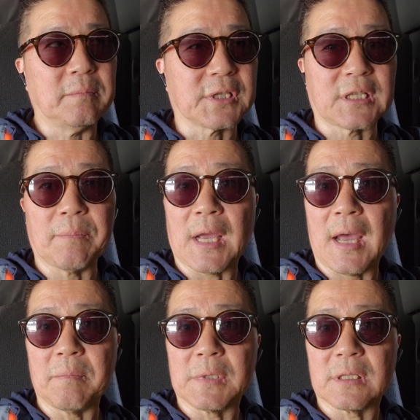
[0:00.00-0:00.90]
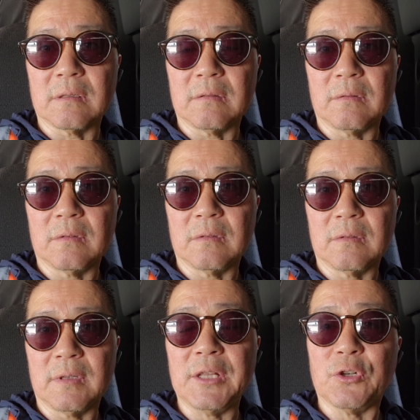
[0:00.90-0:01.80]
Sometimes
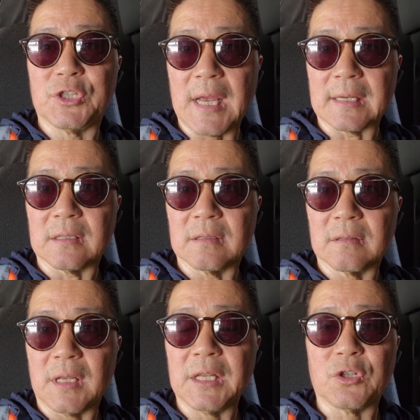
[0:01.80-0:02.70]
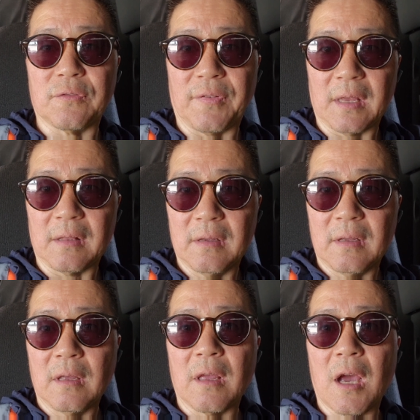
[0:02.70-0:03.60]
interject, intervene,
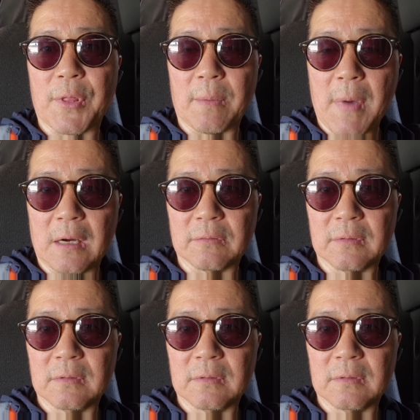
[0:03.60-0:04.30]
help them out.